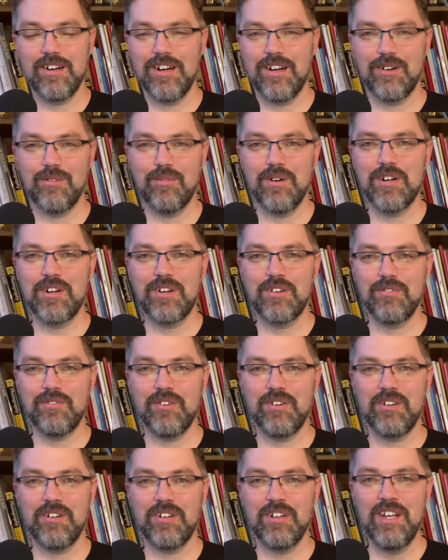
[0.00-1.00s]

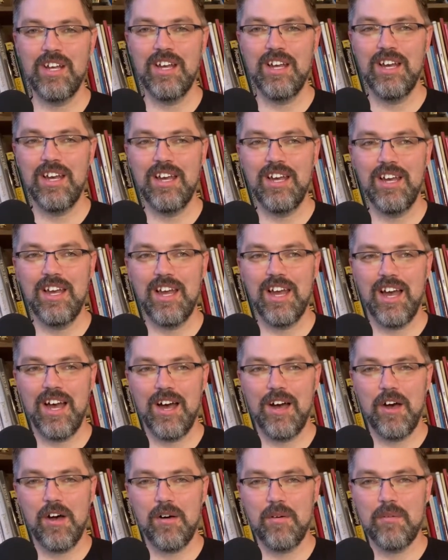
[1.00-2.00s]
wonderful.
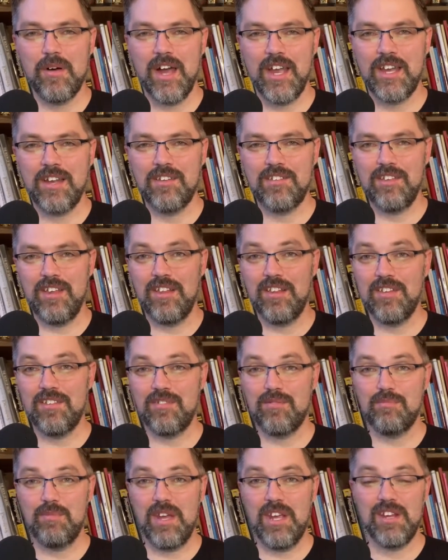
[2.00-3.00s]
I could see
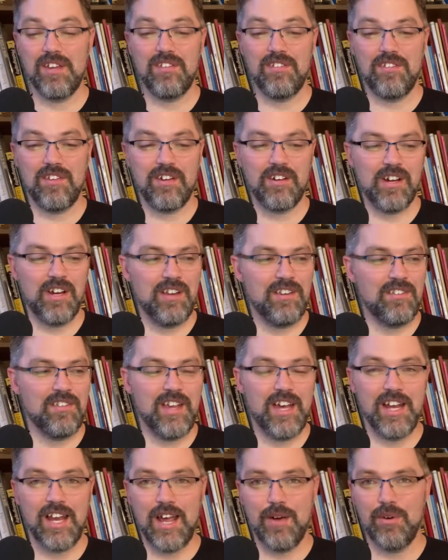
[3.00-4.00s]
this being a series
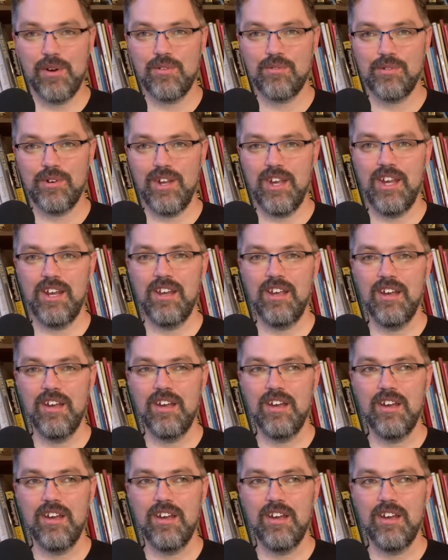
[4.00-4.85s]
that I would read